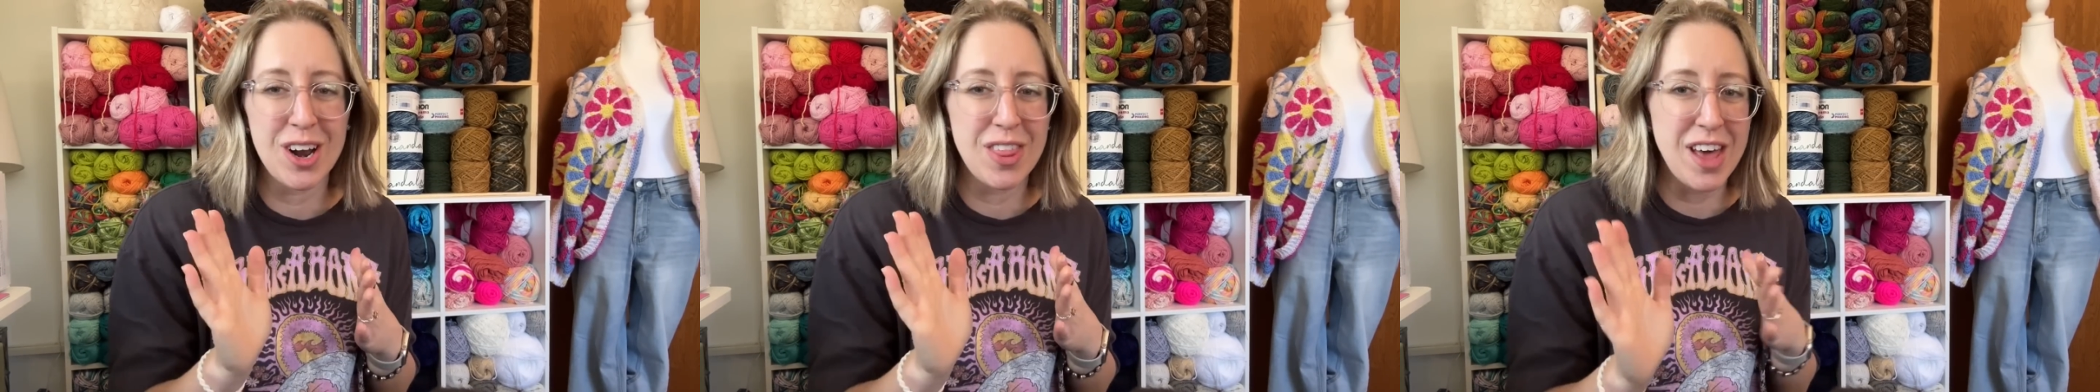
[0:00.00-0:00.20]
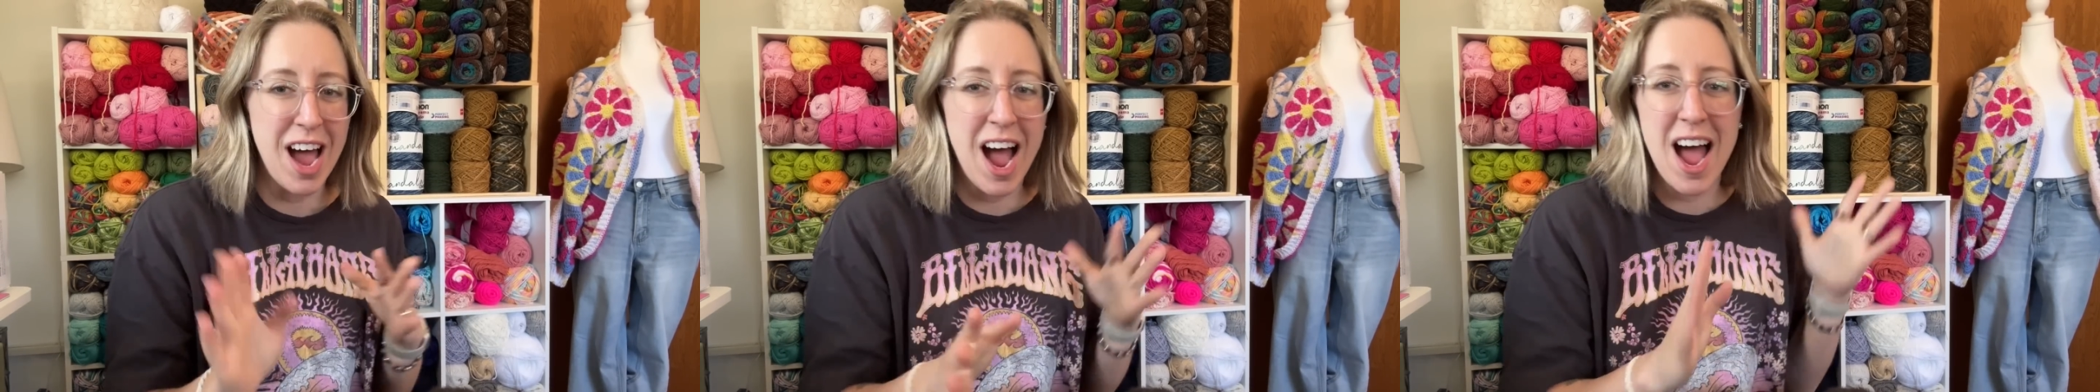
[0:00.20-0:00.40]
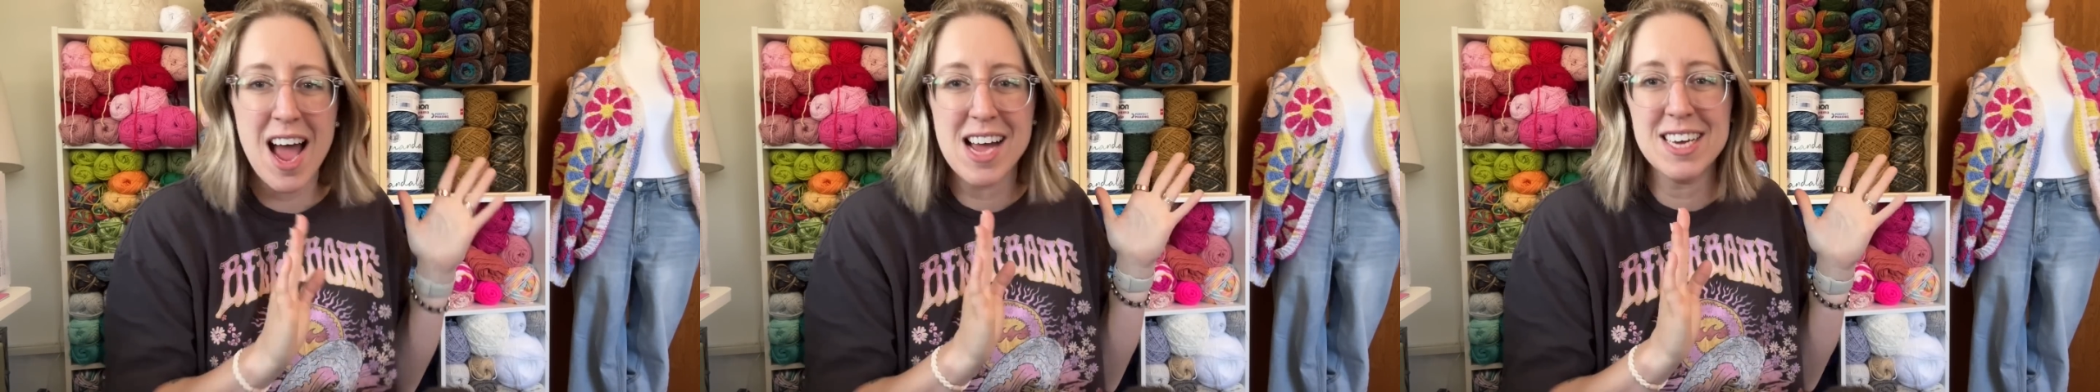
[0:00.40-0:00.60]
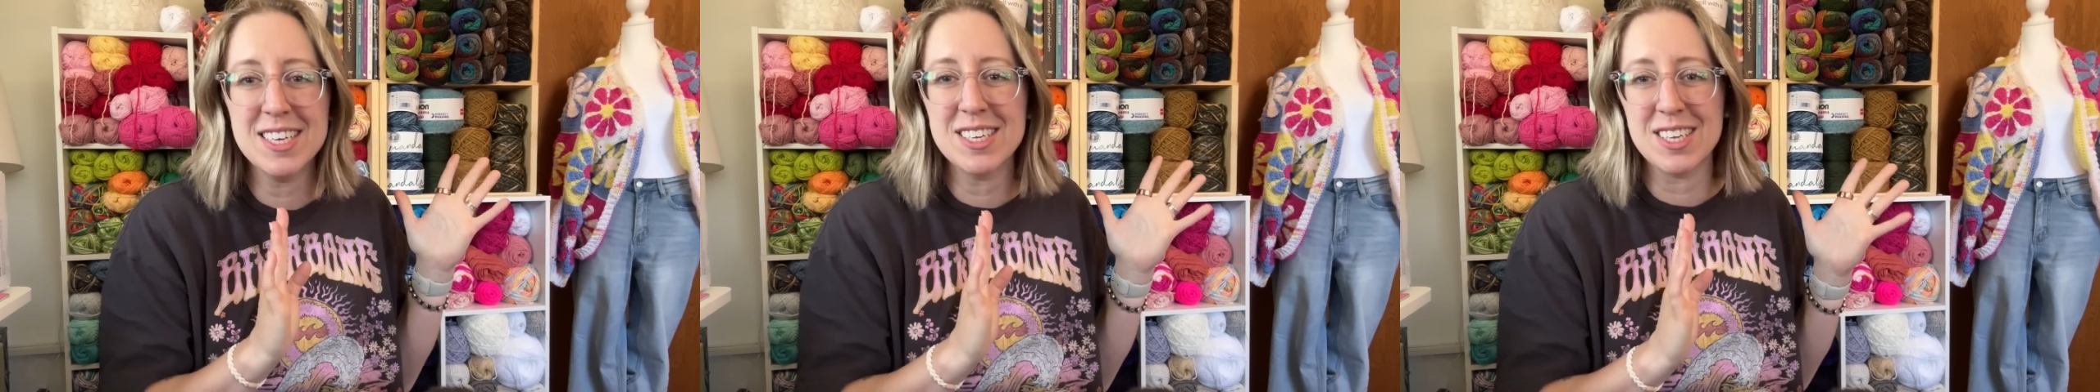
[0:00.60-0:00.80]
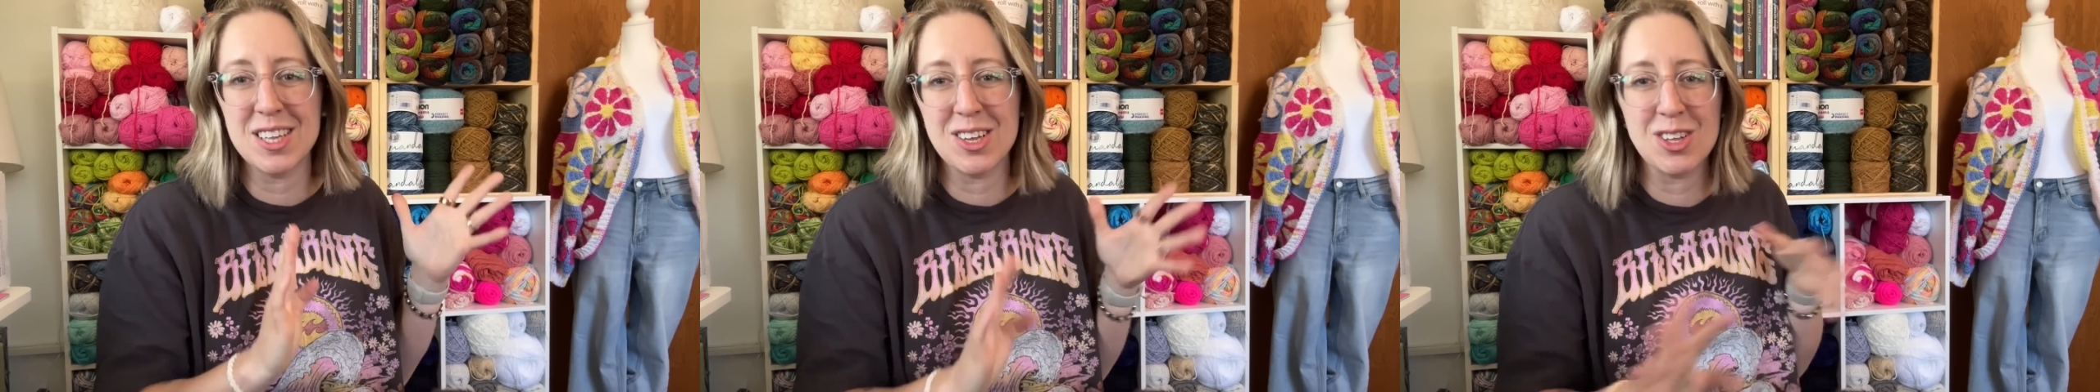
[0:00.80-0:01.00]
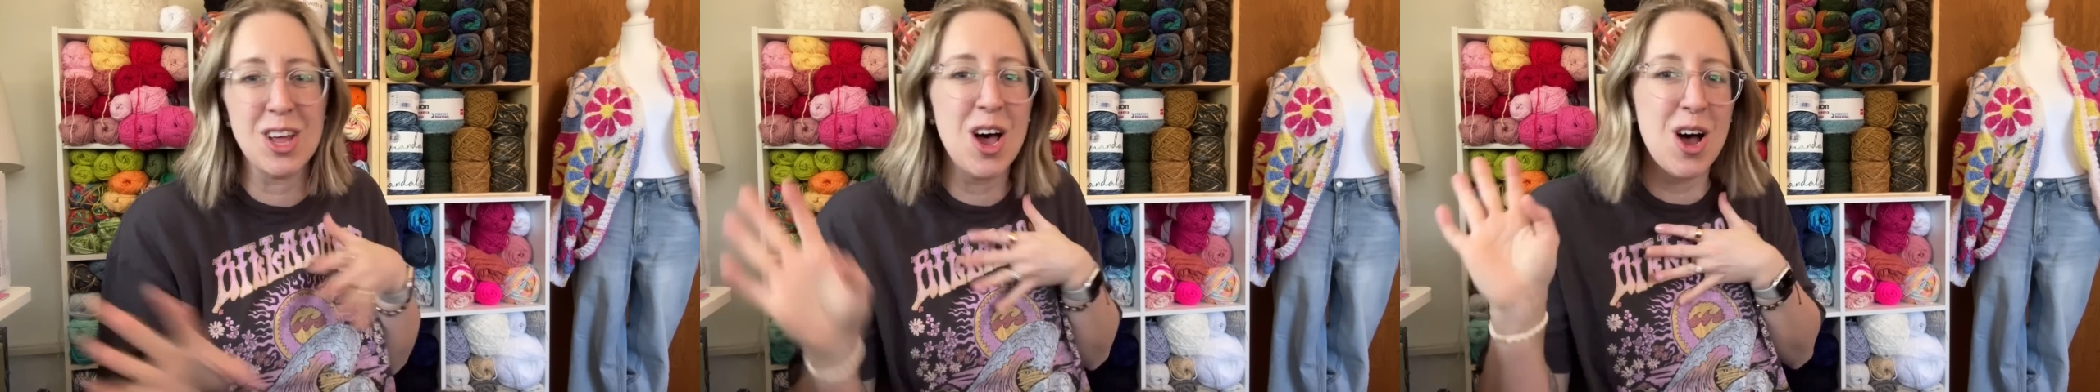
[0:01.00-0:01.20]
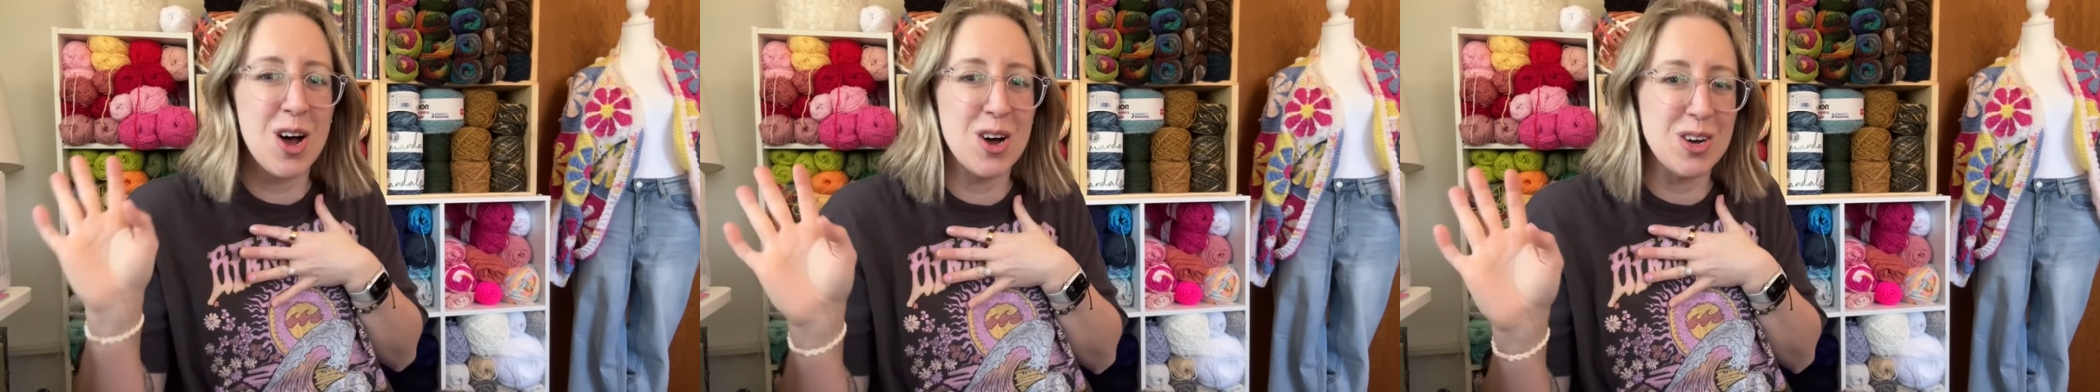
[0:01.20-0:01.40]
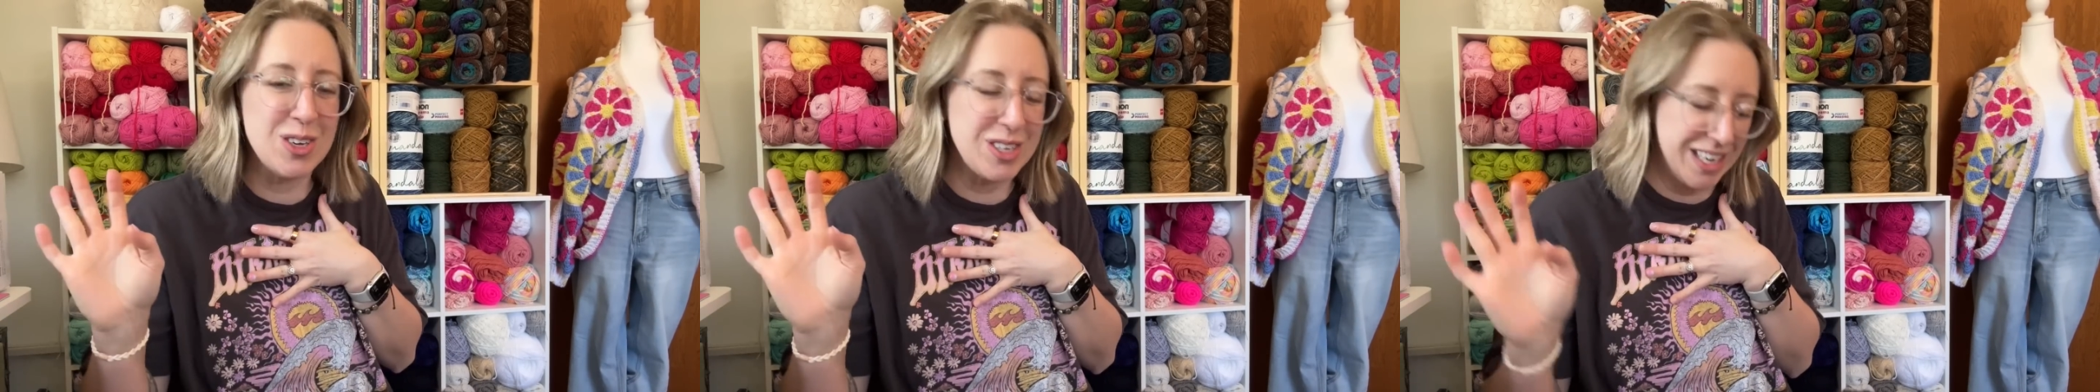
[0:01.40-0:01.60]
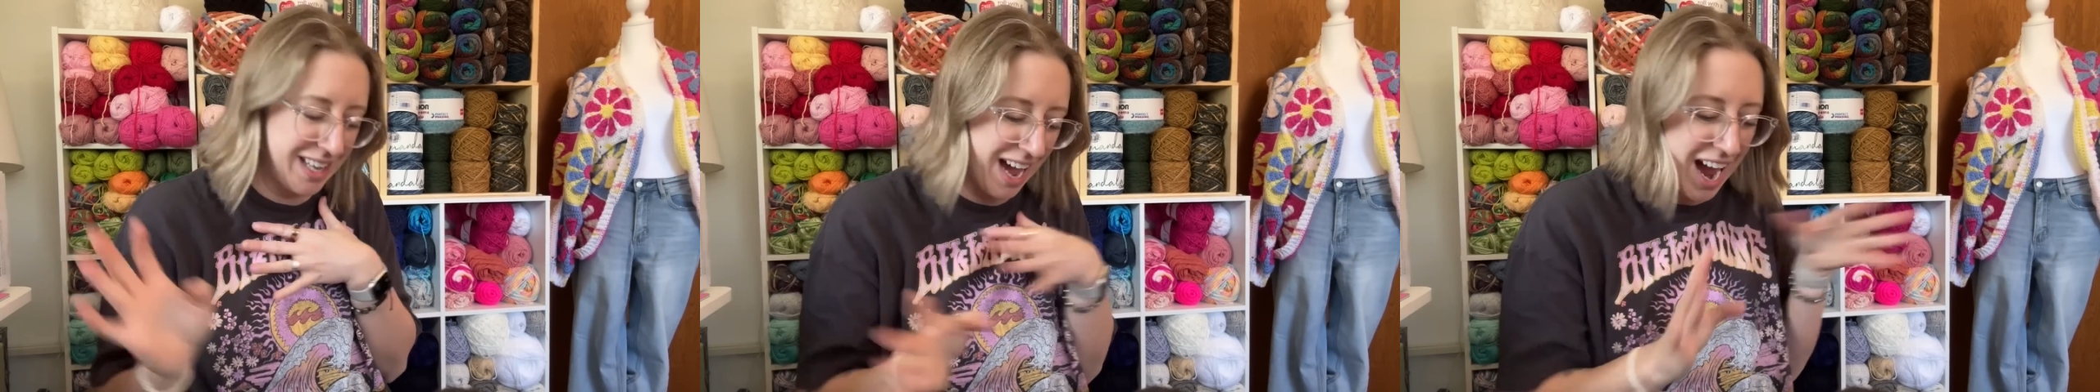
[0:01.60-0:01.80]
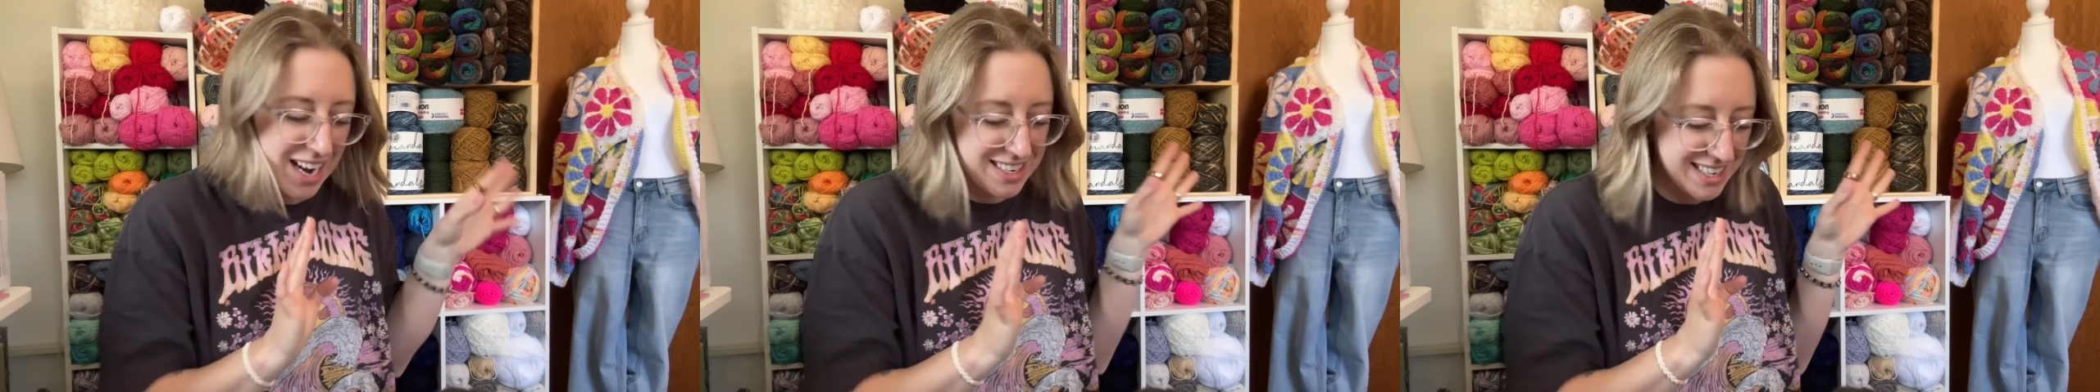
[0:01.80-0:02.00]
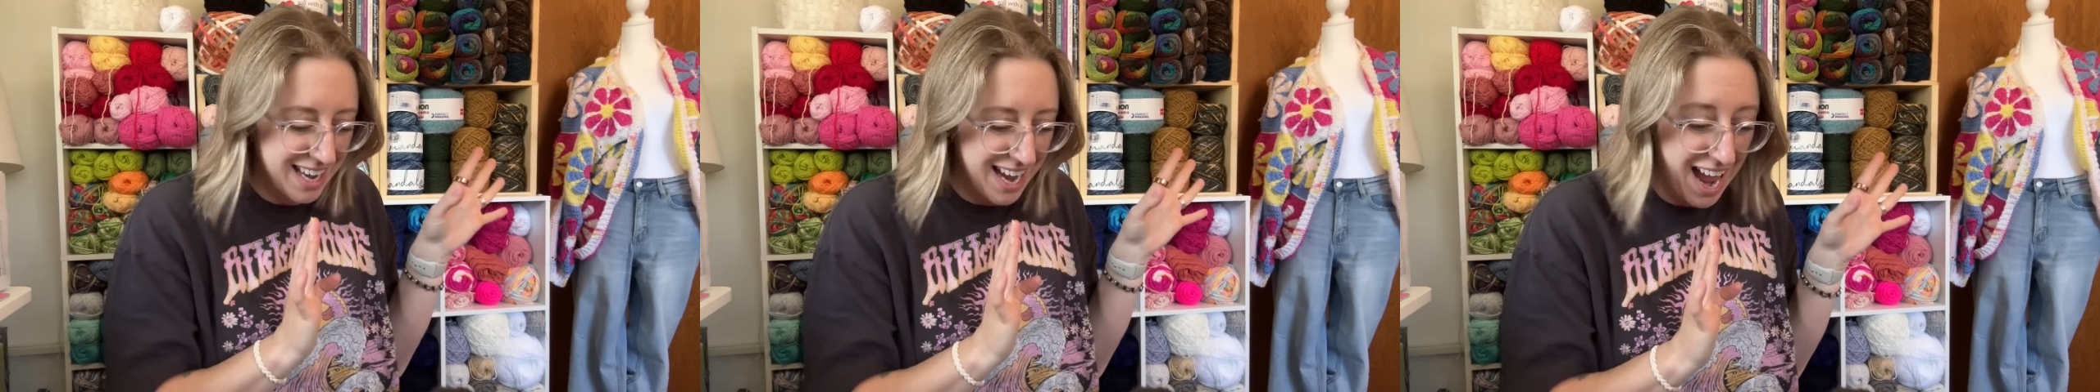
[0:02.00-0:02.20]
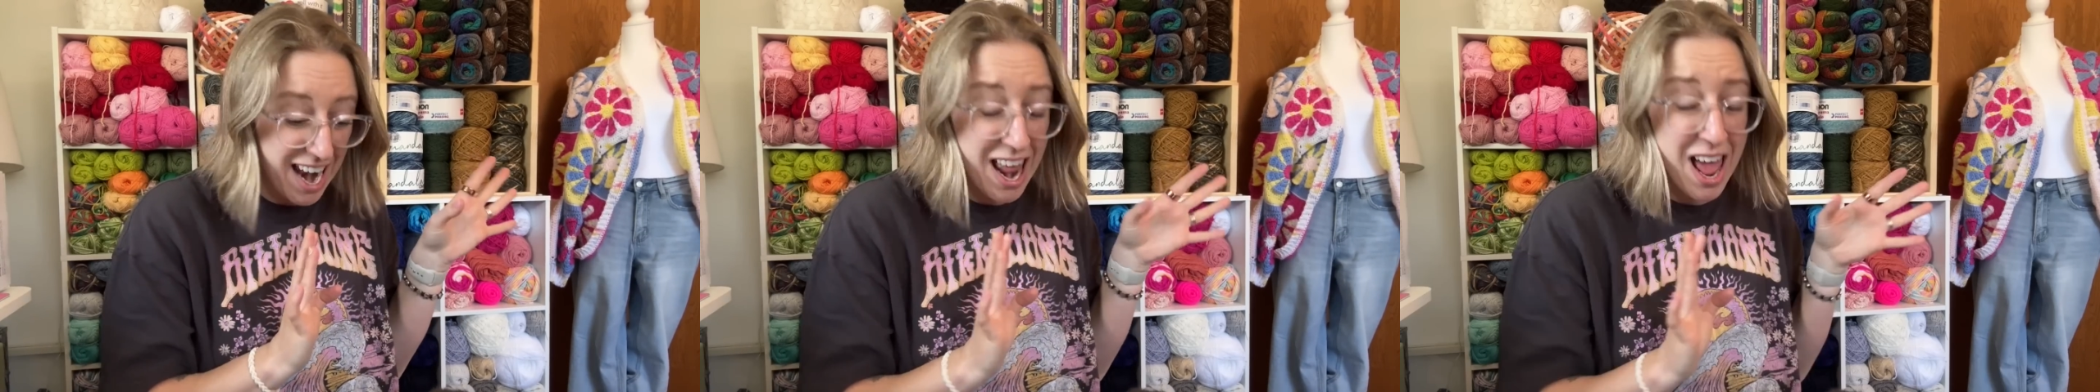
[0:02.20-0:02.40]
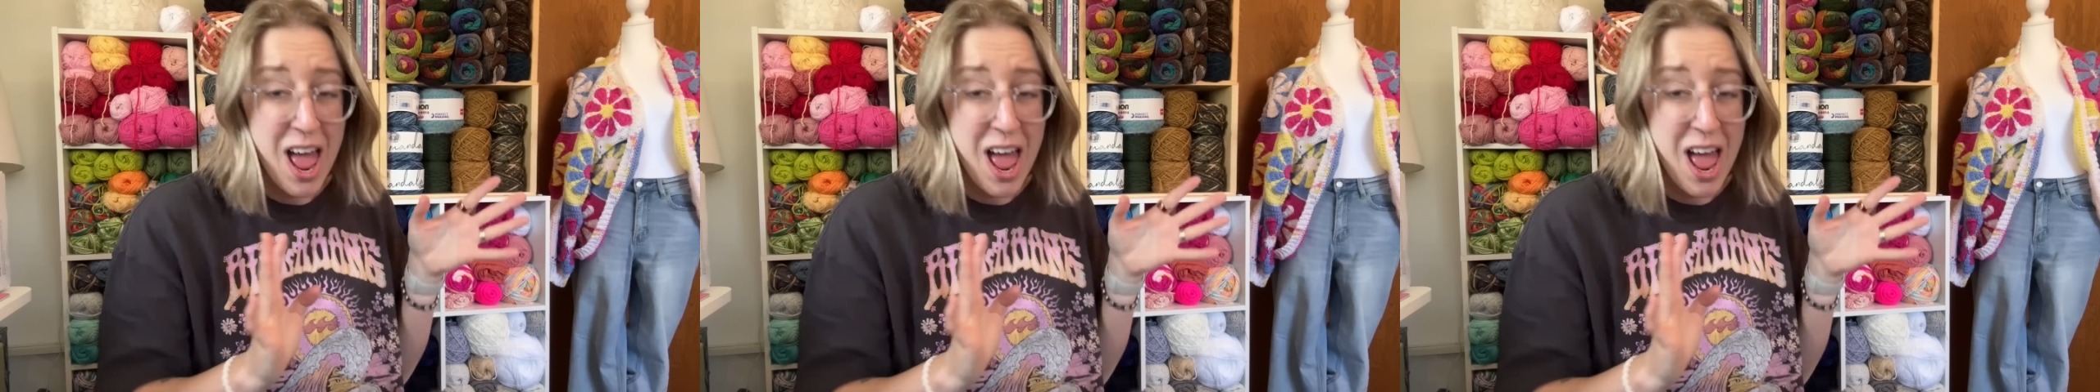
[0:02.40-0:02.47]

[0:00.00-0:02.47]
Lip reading: the highs and the lows and the highs again,